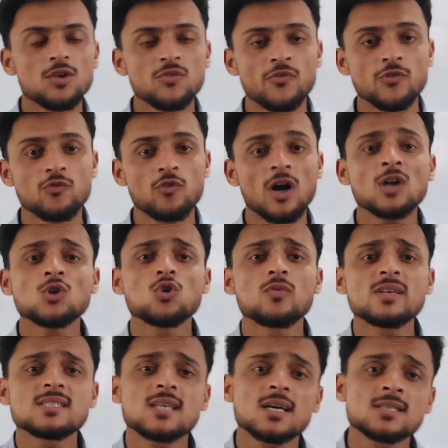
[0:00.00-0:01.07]
If you want to
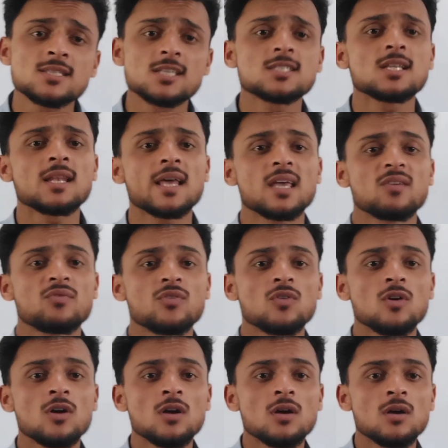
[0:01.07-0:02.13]
be success in life,
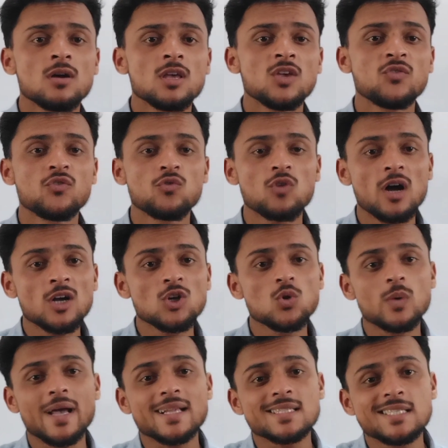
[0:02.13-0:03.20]
if you
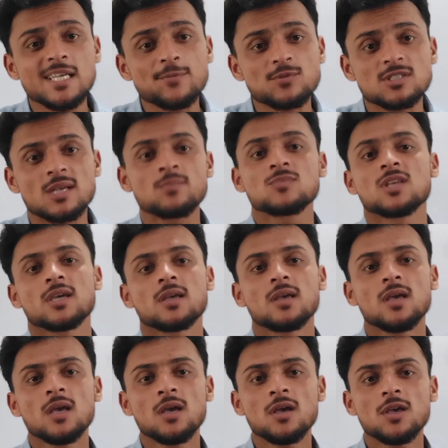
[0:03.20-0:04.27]
want to achieve something,
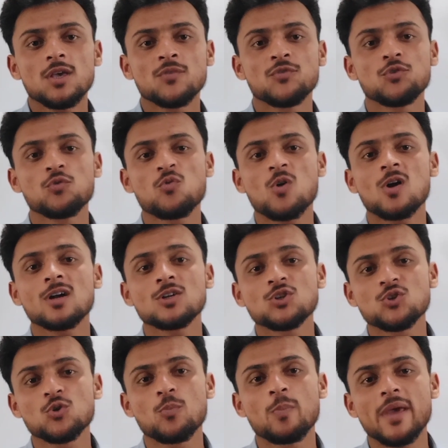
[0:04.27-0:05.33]
if you
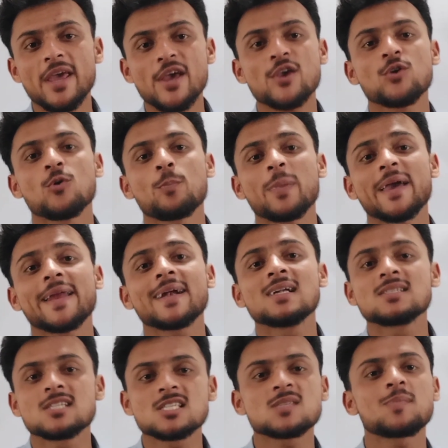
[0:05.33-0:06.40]
want to make your
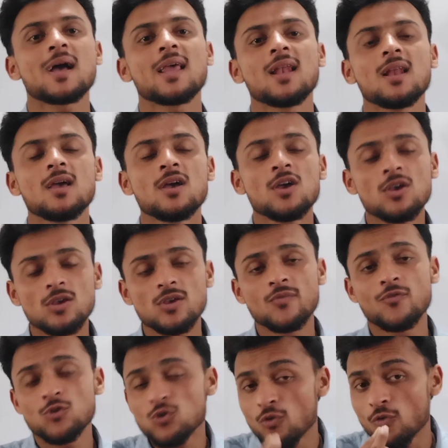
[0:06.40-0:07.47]
parents smile,
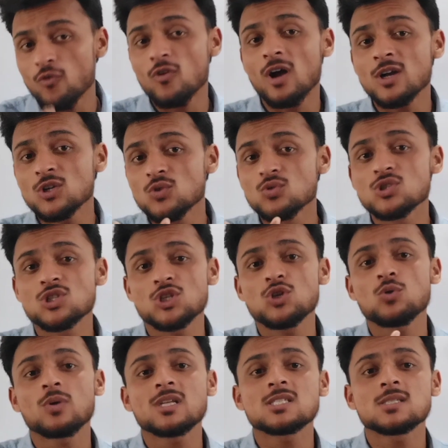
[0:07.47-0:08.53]
if you want to
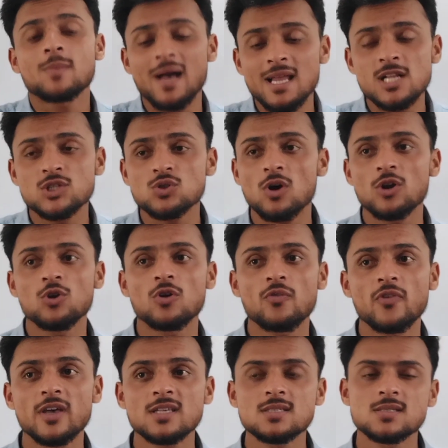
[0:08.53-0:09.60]
see your smiles on your
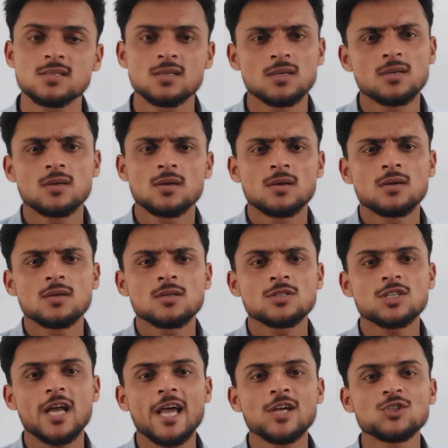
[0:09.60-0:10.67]
face,
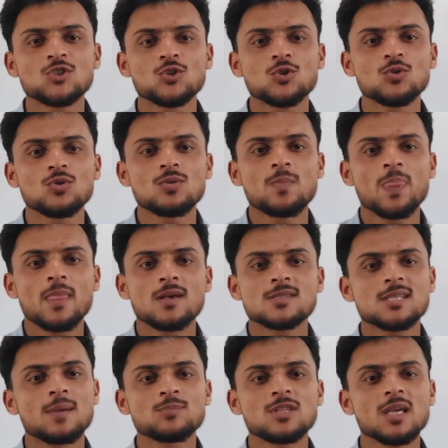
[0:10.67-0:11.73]
try to do
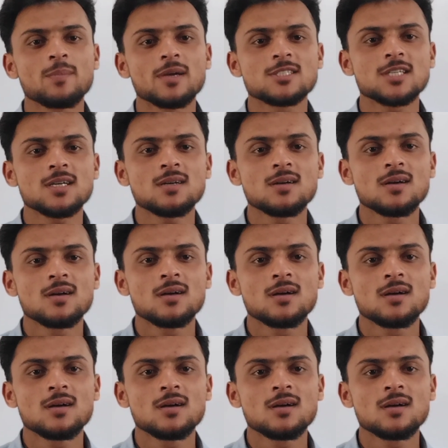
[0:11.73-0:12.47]
something better,